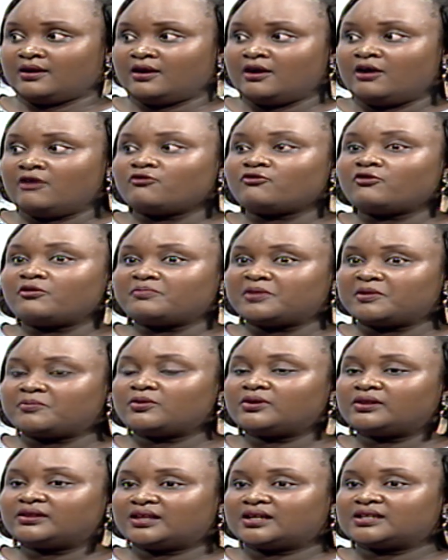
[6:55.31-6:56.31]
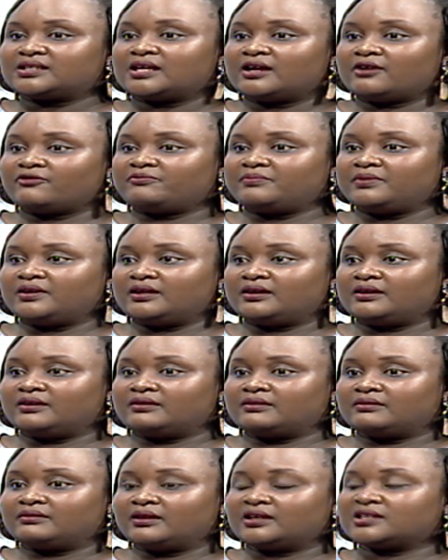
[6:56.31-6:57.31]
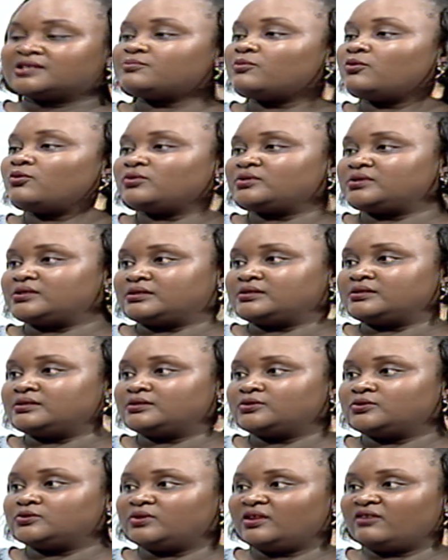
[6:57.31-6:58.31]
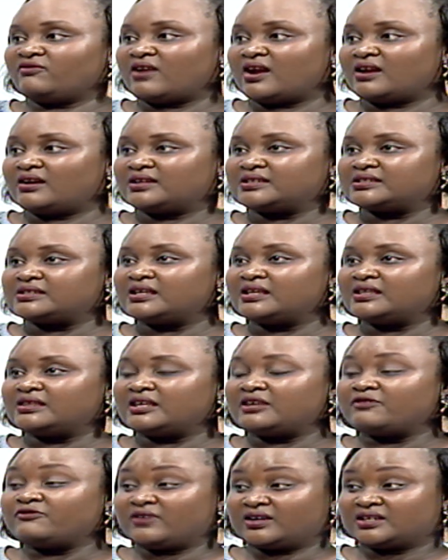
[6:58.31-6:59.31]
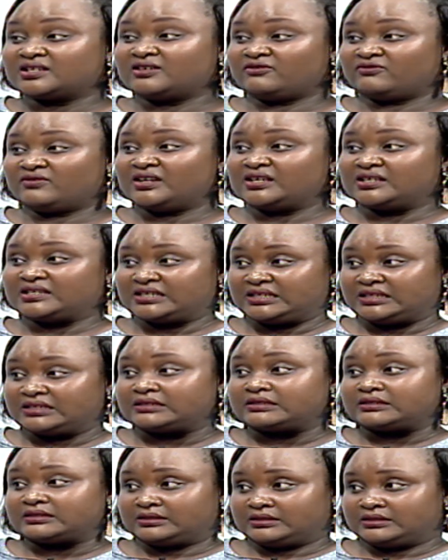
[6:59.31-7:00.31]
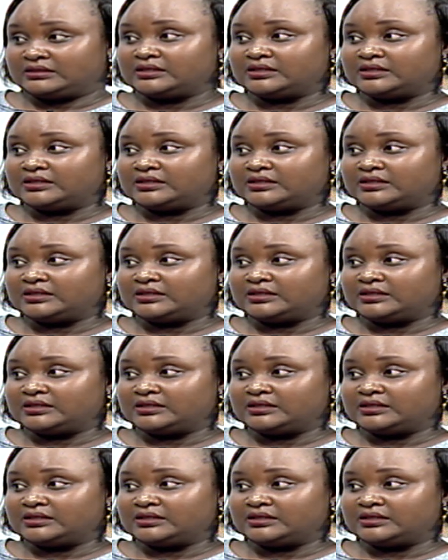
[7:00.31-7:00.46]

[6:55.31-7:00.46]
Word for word: Okay. For people that have been exposed to the virus, then the effectiveness is,